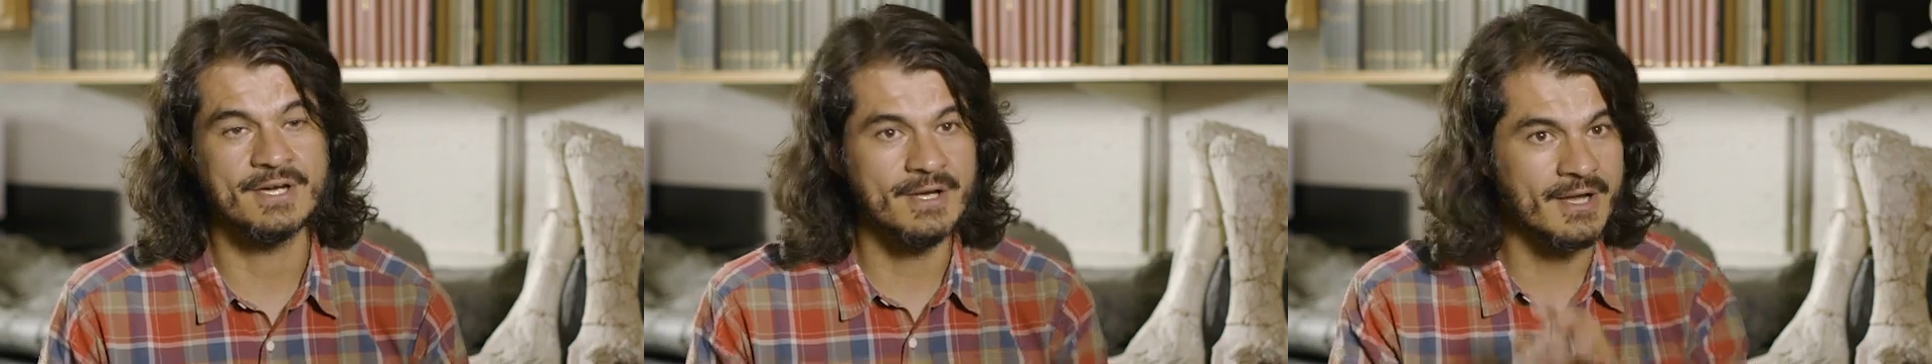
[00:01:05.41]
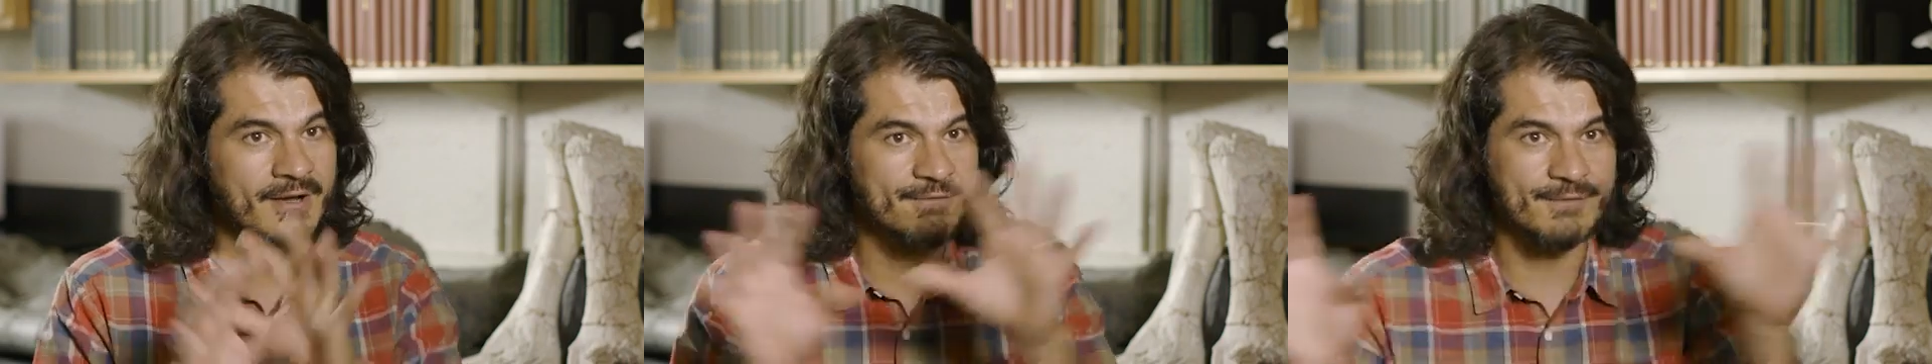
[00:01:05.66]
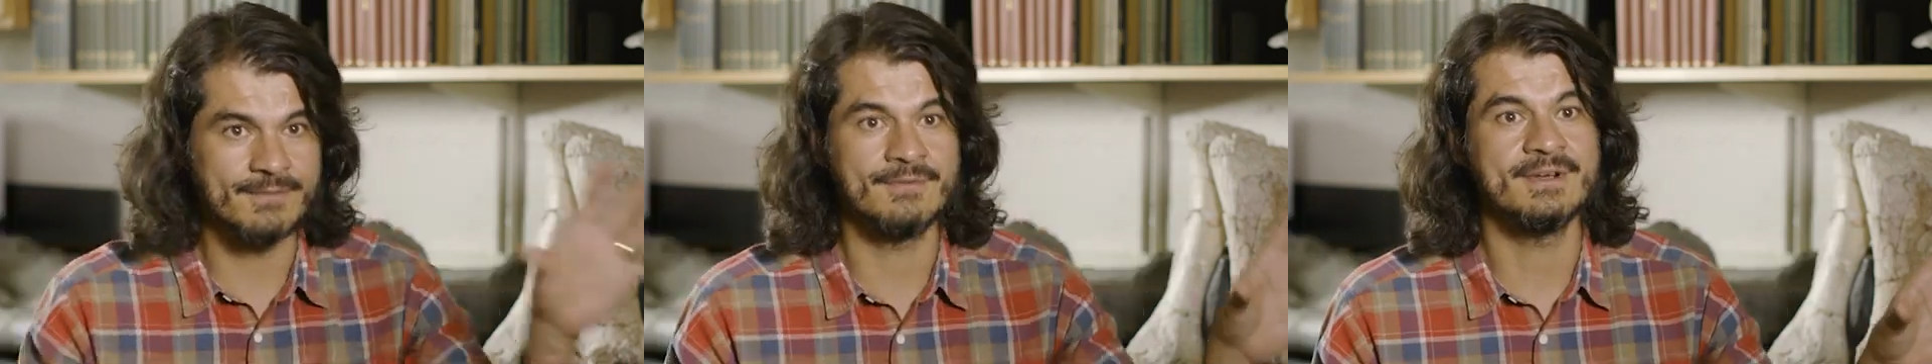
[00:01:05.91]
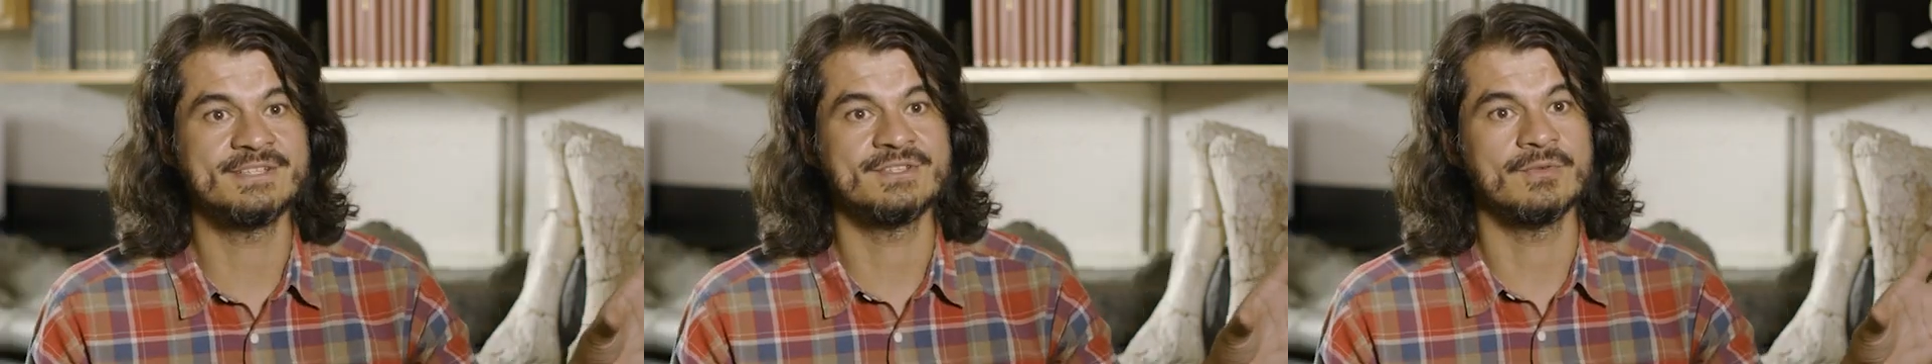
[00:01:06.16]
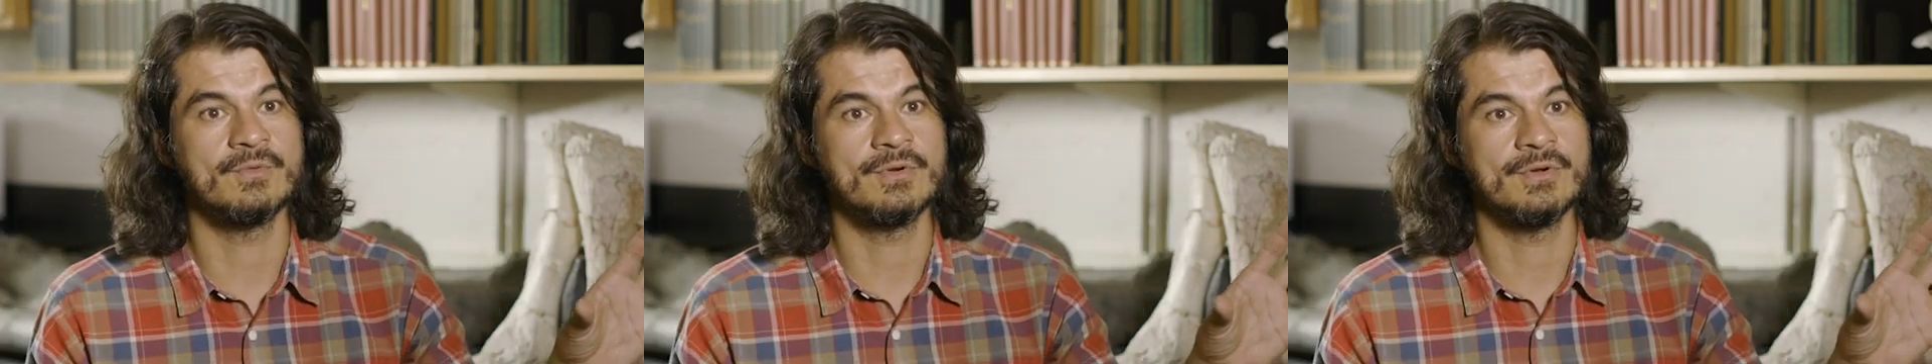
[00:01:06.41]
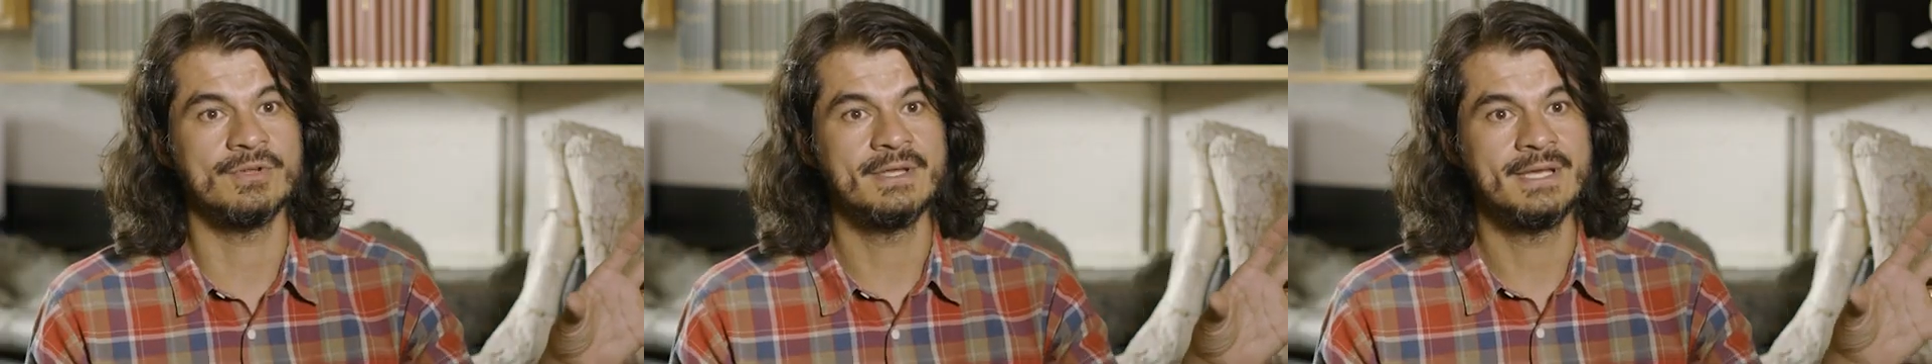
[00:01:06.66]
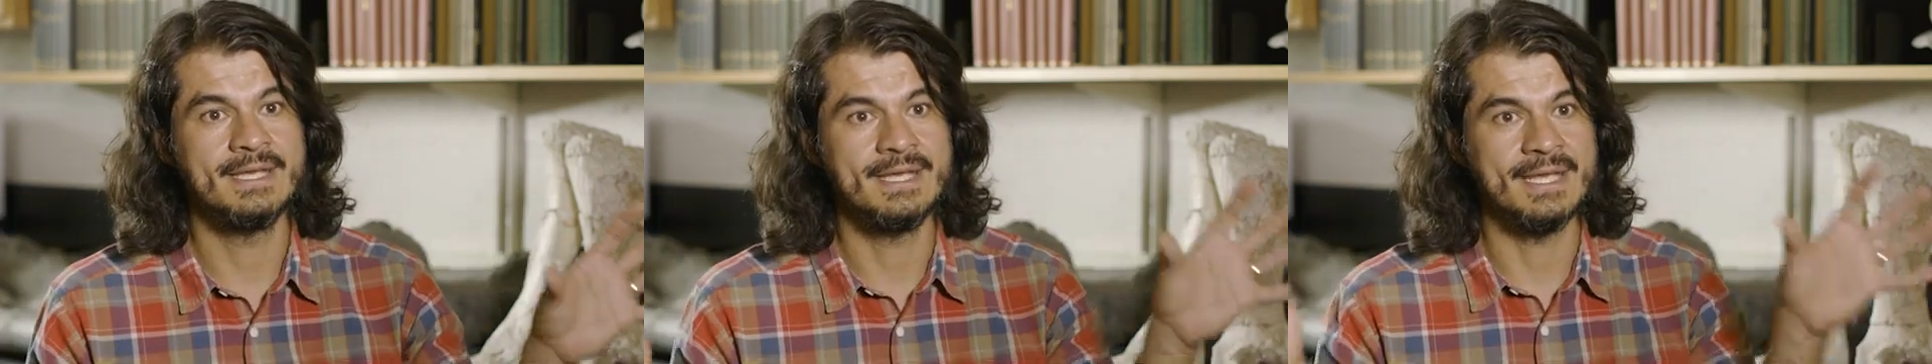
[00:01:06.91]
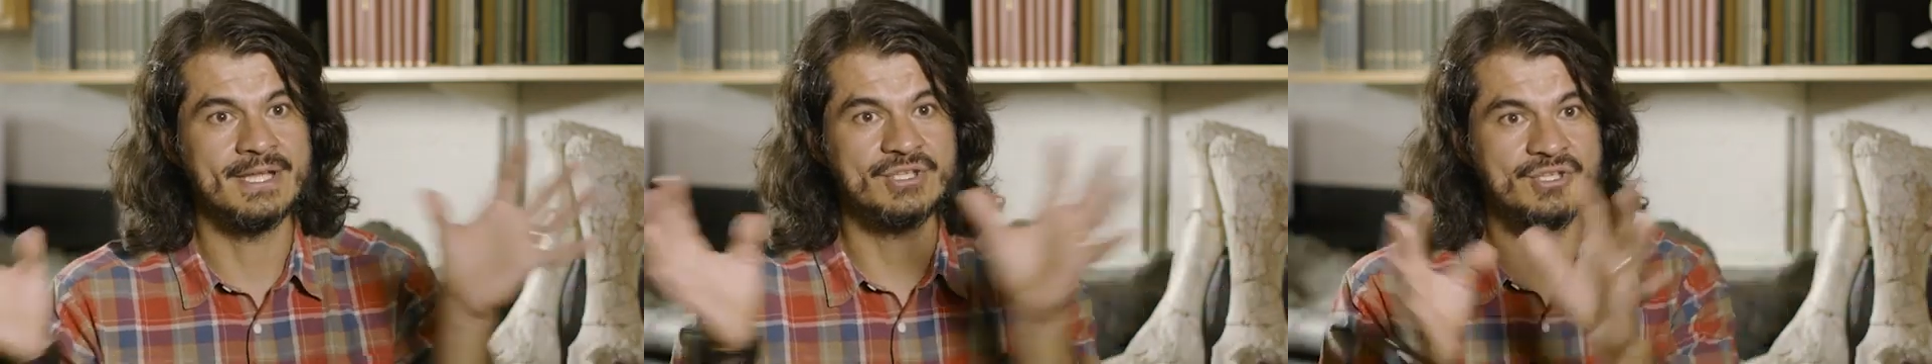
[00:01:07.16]
cut off from the rest of the world,
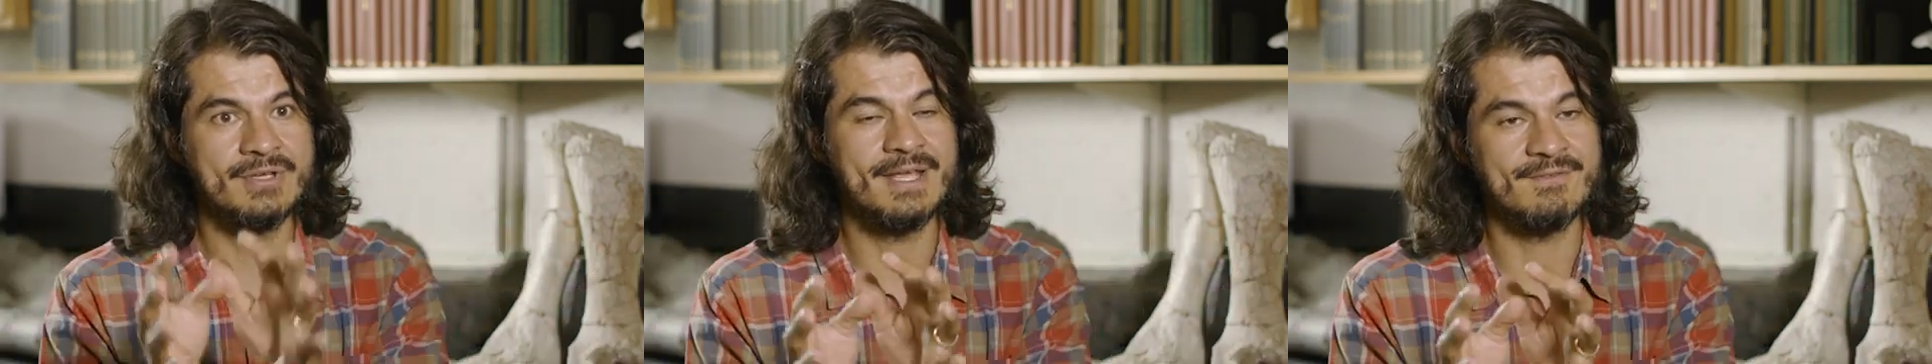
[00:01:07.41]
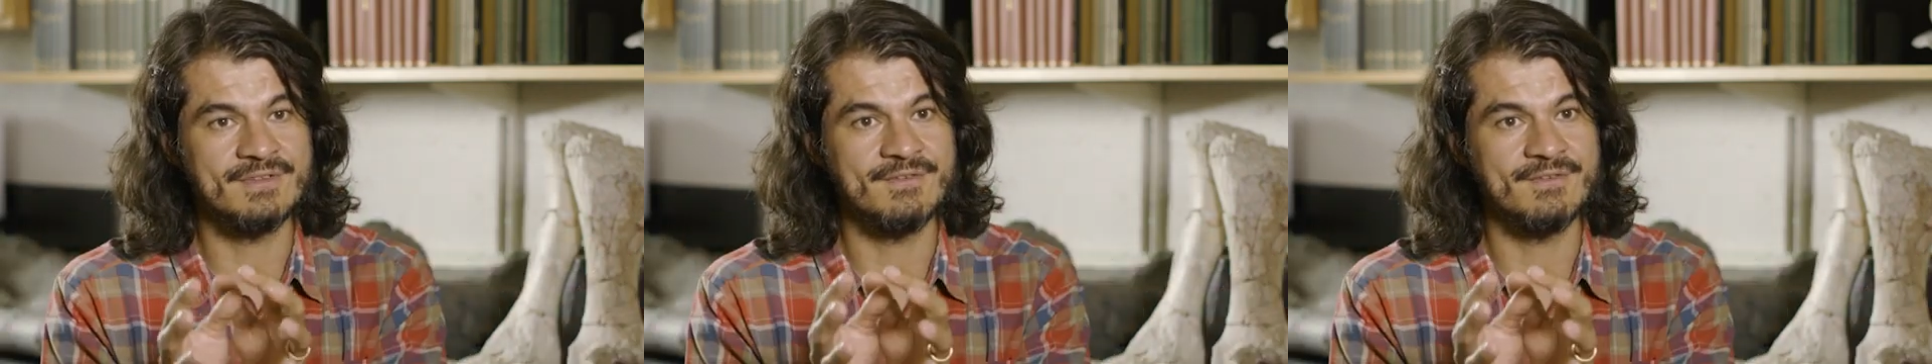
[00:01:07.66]
it should have